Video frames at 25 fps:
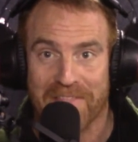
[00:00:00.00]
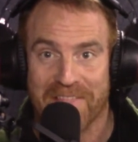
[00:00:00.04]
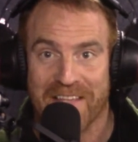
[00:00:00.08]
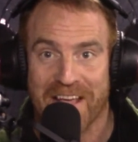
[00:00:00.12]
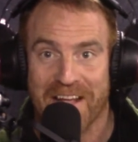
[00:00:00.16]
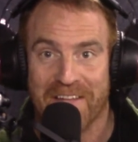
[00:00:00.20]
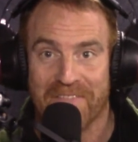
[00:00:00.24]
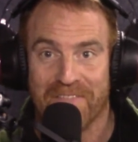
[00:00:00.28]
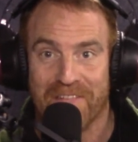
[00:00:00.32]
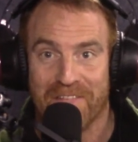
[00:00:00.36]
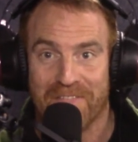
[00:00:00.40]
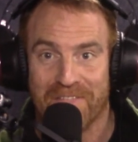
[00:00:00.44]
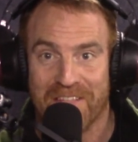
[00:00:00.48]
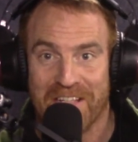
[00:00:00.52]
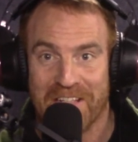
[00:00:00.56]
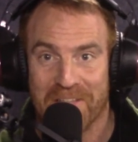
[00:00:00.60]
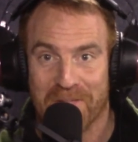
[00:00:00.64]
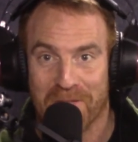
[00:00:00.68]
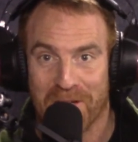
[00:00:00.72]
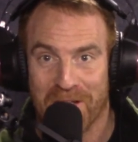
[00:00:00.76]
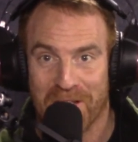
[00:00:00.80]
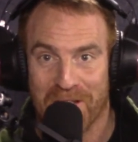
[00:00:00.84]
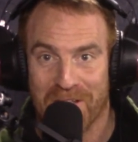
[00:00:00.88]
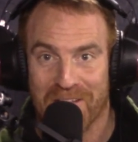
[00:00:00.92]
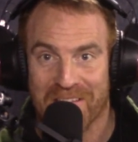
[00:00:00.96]
10, 15,
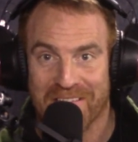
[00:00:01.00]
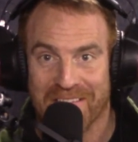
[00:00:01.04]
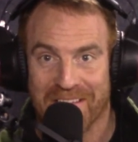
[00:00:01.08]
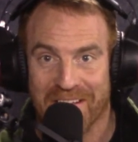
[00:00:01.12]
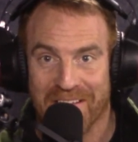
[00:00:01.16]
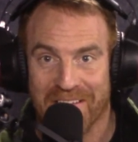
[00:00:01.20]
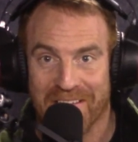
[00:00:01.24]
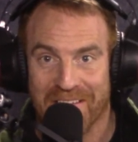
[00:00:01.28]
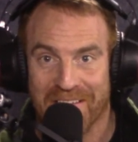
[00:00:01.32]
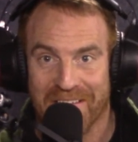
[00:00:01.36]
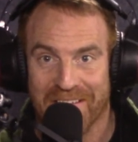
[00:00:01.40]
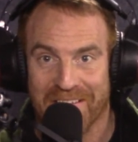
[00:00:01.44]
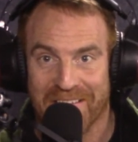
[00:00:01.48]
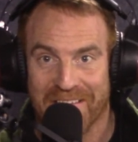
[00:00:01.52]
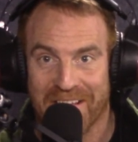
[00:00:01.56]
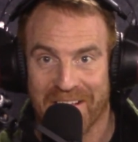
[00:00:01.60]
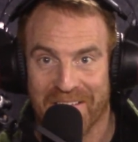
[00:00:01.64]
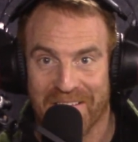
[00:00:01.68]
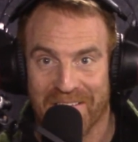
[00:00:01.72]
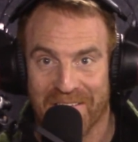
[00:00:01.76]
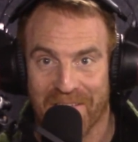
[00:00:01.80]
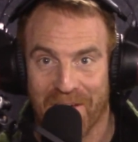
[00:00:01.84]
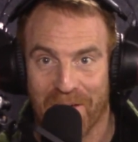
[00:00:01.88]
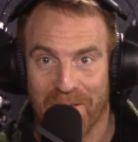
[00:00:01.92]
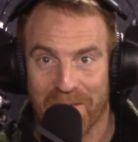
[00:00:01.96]
20 years down the
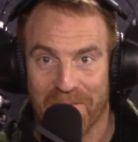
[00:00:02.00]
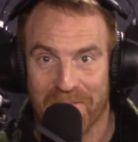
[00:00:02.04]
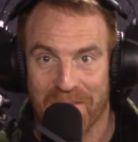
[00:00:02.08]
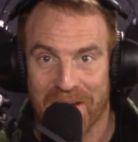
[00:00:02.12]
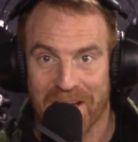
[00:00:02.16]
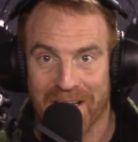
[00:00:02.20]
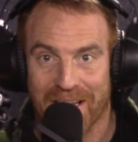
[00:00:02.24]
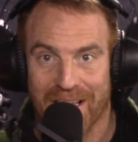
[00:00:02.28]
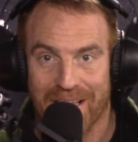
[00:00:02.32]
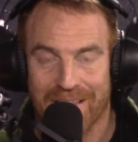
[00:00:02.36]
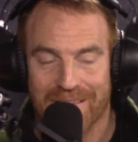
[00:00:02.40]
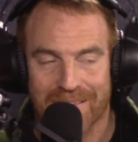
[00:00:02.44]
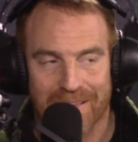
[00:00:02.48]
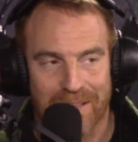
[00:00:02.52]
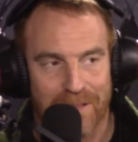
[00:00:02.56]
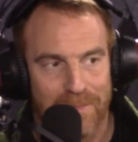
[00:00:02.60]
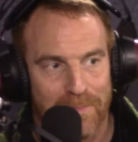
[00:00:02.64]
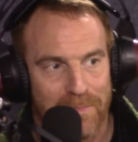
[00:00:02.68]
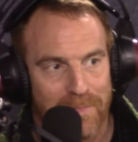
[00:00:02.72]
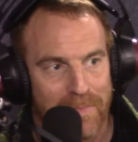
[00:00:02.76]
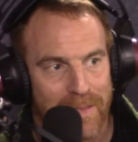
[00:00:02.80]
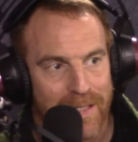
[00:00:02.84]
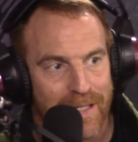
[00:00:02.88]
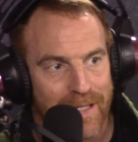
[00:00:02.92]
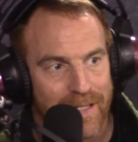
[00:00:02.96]
road and realize, oh
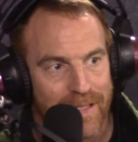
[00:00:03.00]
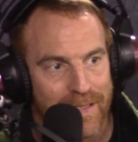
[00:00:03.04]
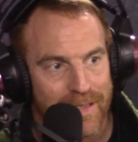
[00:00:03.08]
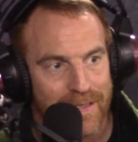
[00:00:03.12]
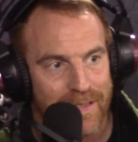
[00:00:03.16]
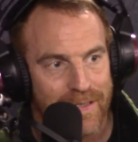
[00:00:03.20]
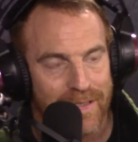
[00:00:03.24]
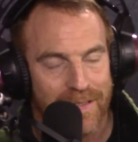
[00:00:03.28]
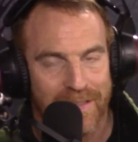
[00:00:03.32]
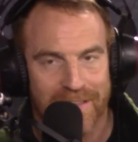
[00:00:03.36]
man,